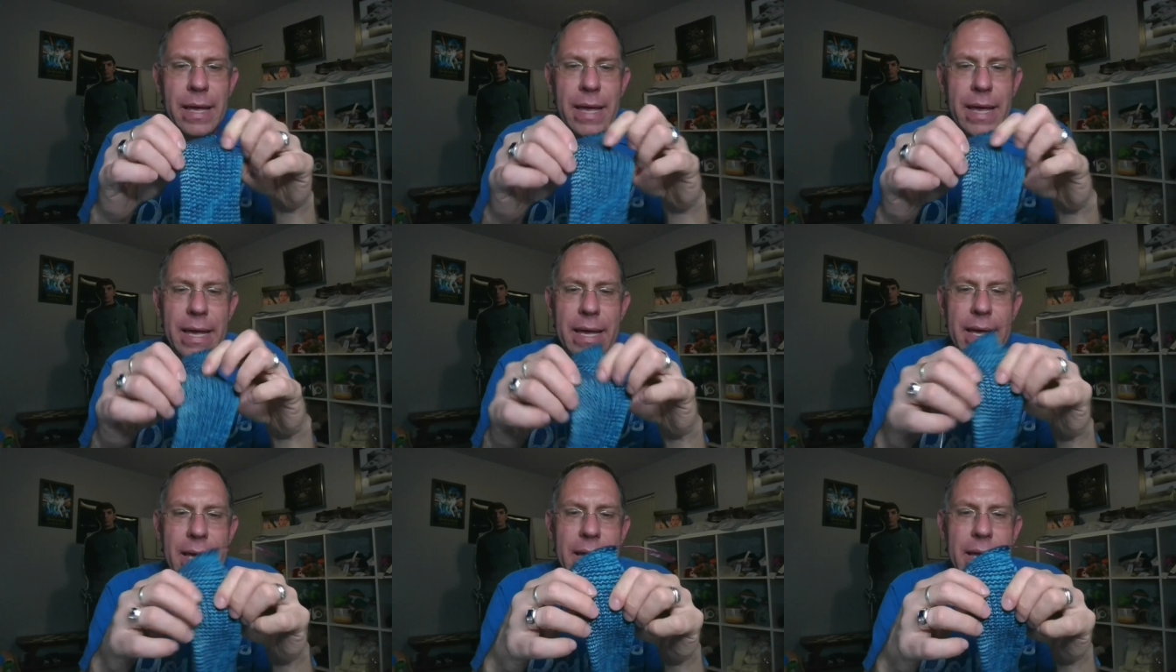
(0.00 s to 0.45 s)

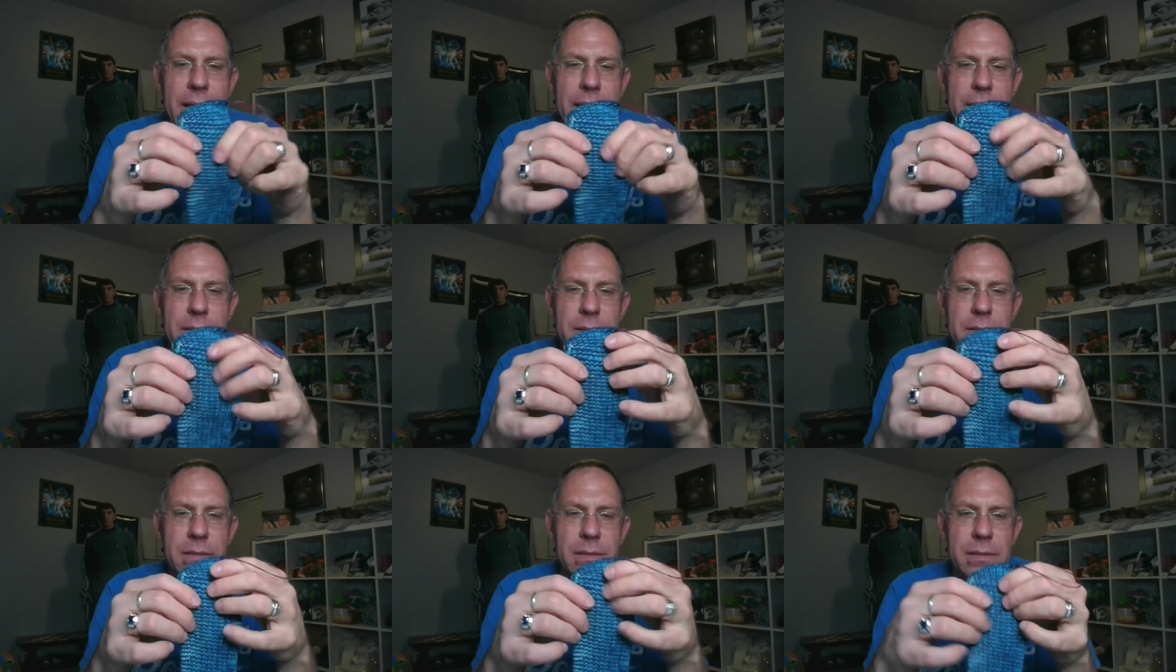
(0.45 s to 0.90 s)

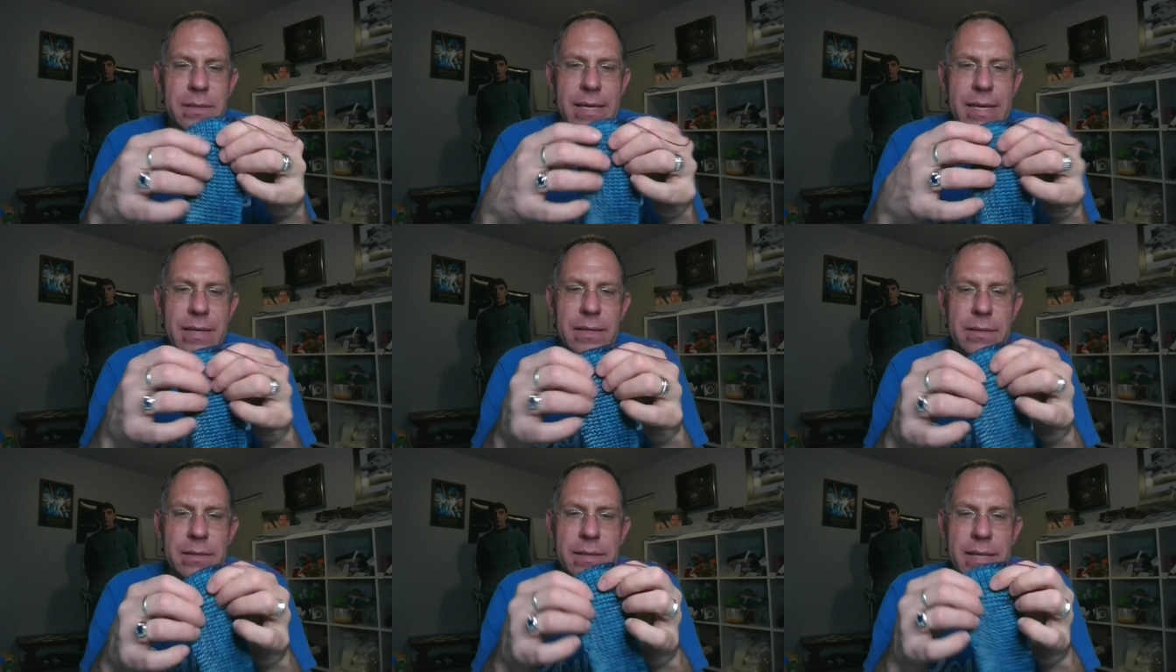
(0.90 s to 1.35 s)
and
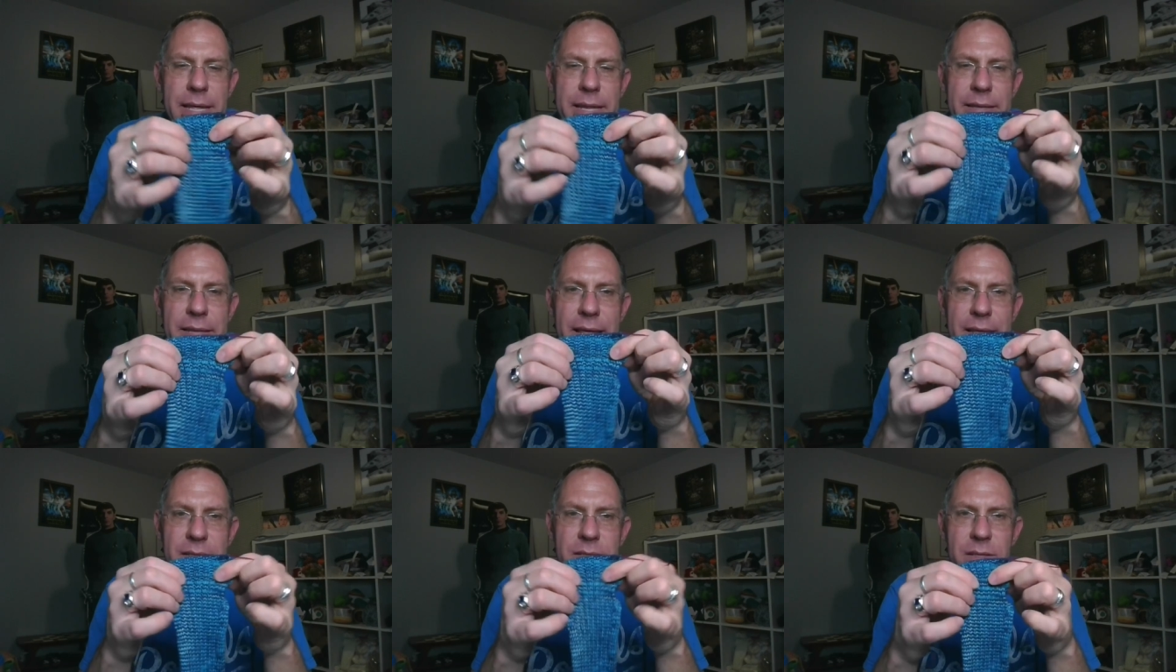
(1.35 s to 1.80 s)

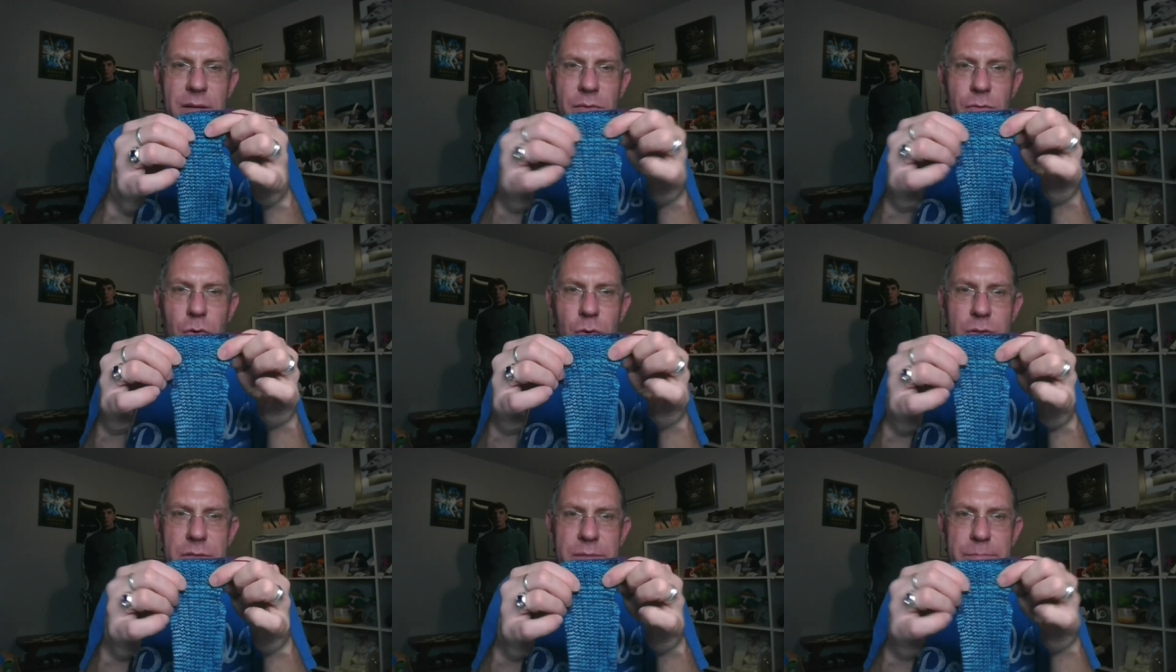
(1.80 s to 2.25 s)
then that's, of
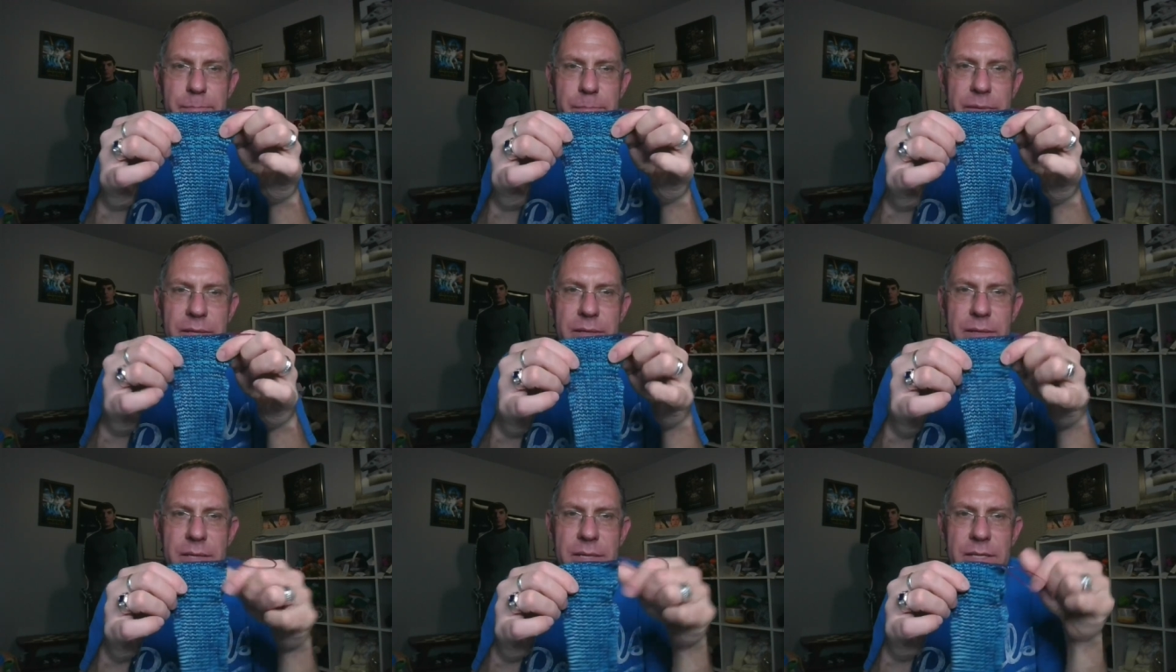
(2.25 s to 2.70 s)
course,
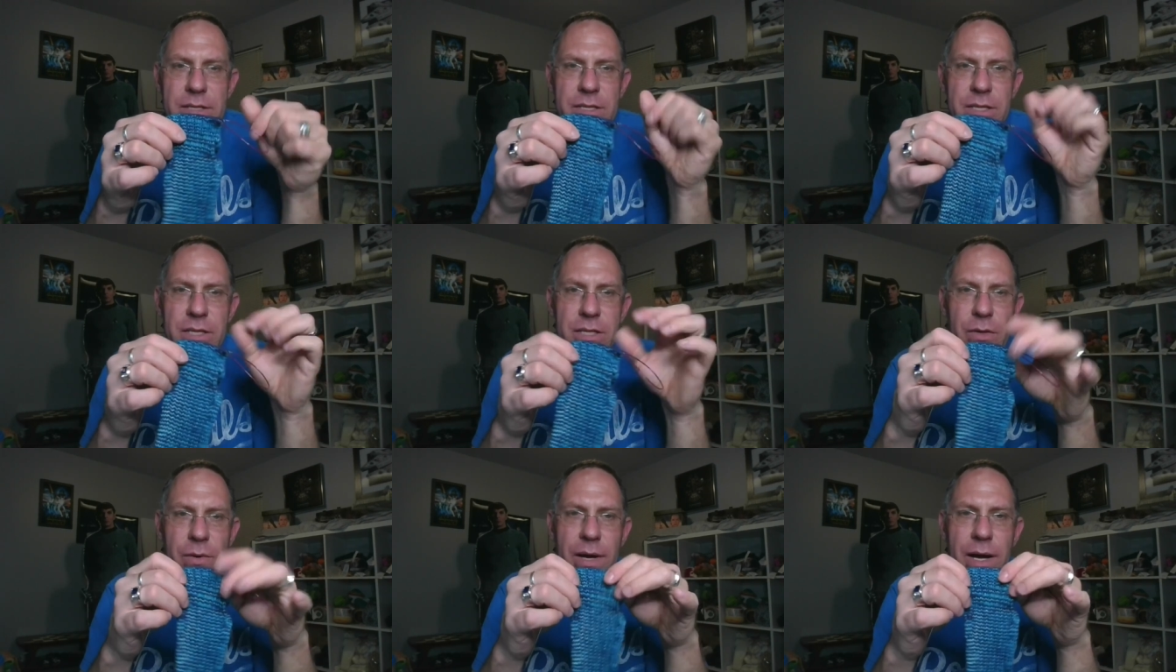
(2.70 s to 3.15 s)

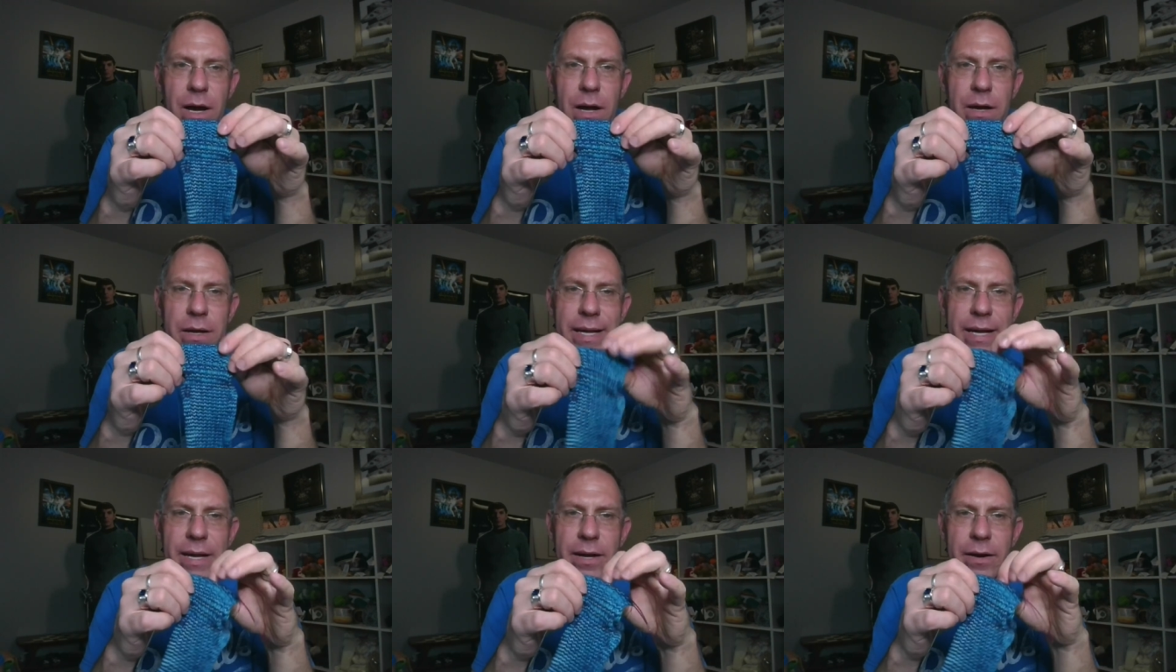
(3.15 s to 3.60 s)
continuing
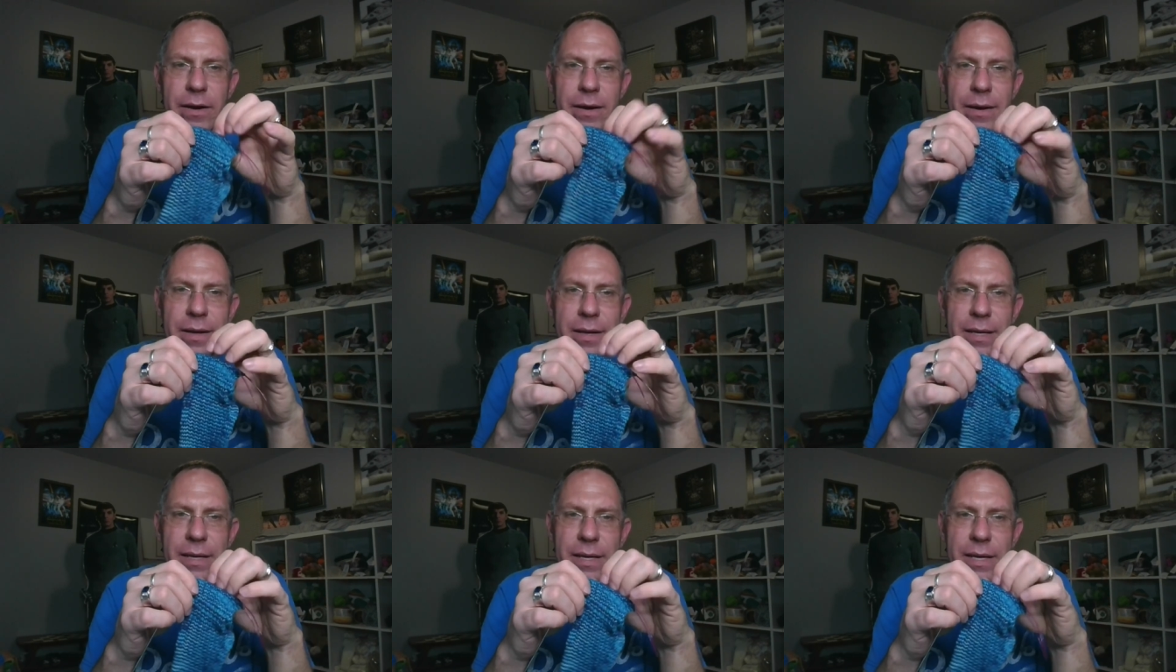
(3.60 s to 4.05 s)
on here
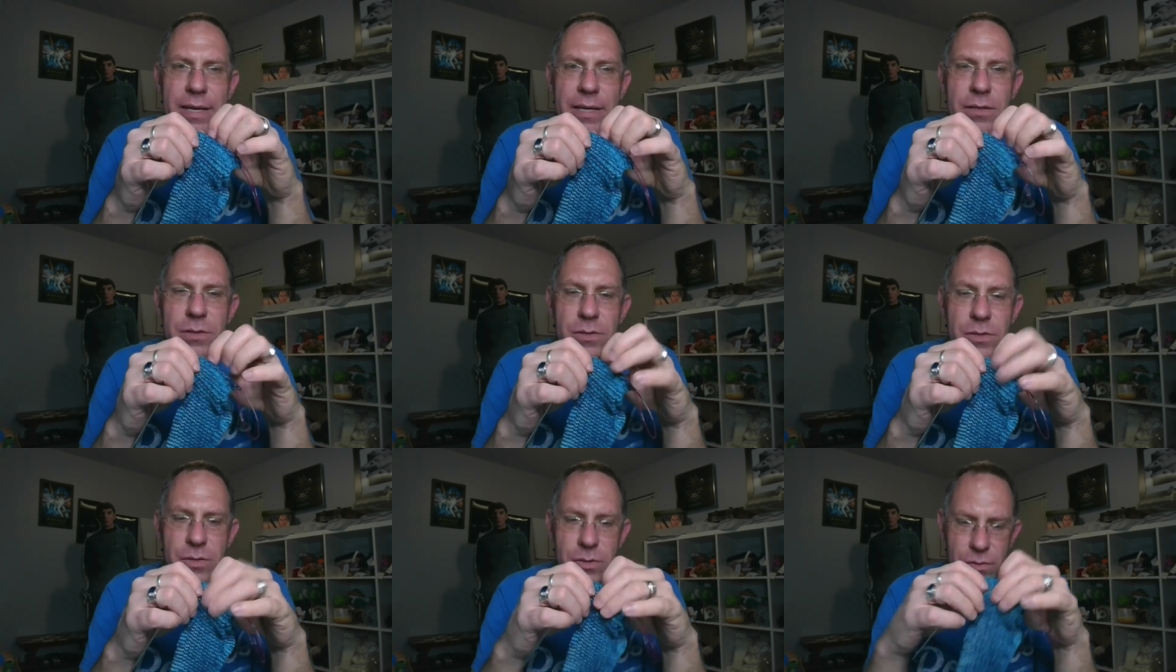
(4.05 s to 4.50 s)

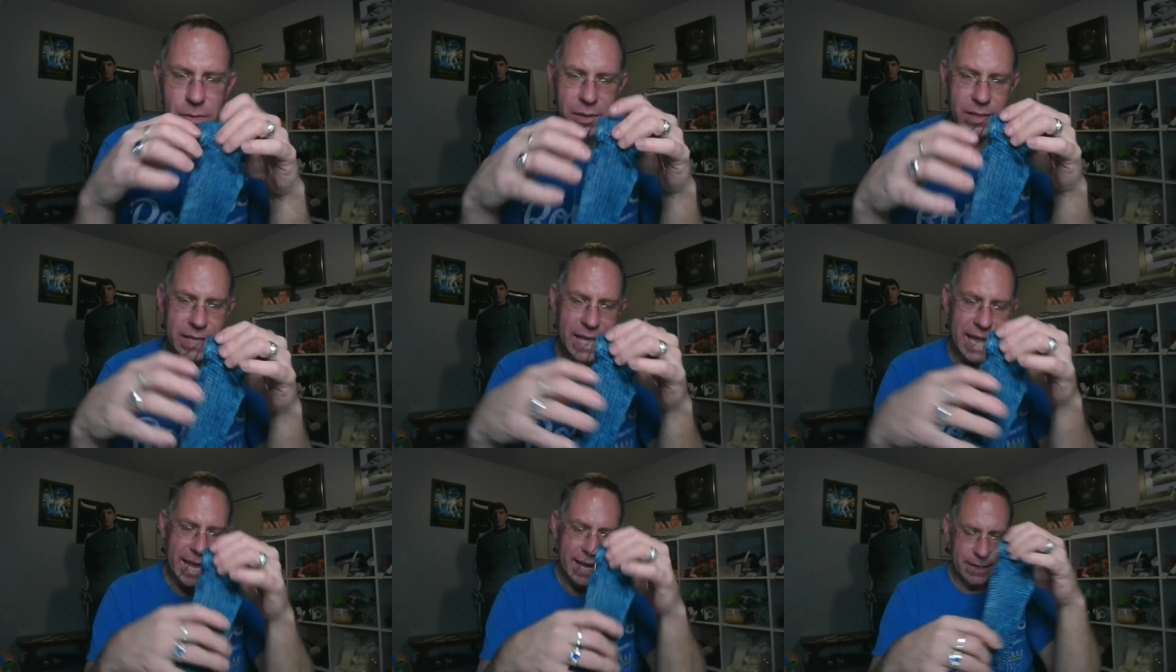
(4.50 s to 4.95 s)
into the
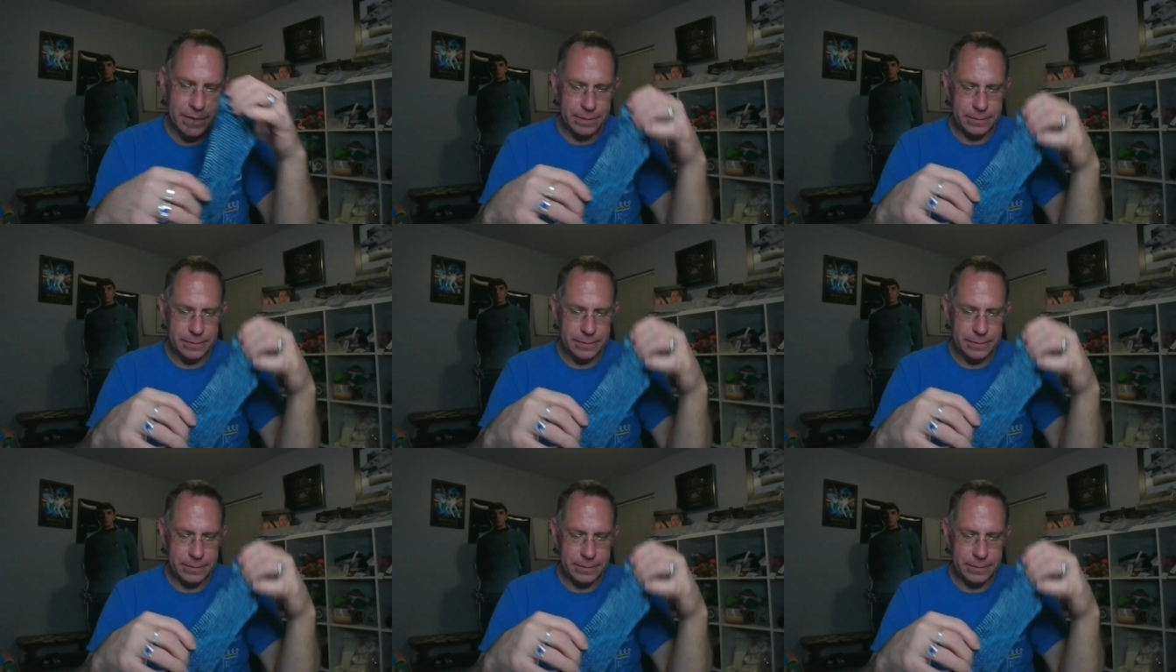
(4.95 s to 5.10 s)
leg.